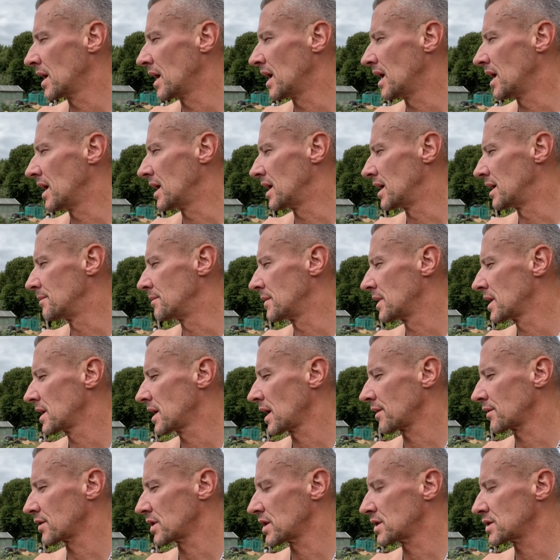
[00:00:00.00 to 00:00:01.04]
I'm
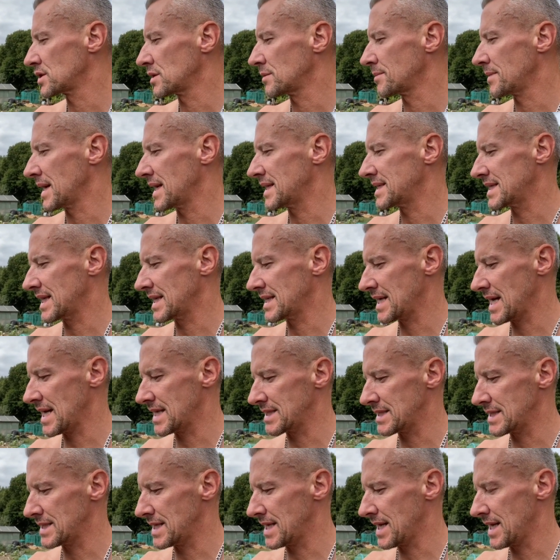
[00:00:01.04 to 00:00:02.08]
going to do a bit of
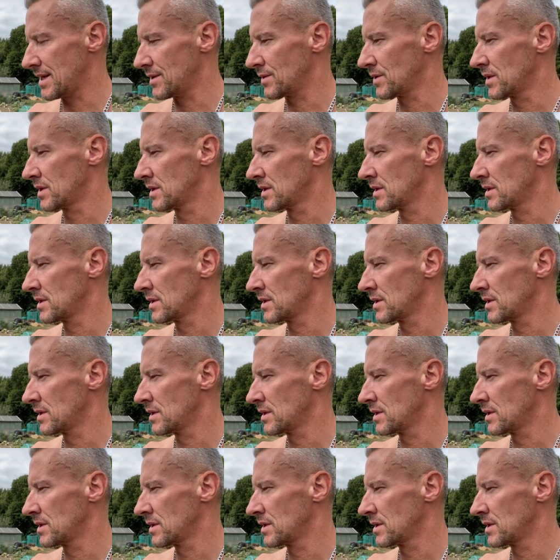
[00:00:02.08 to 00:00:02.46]
deadheading now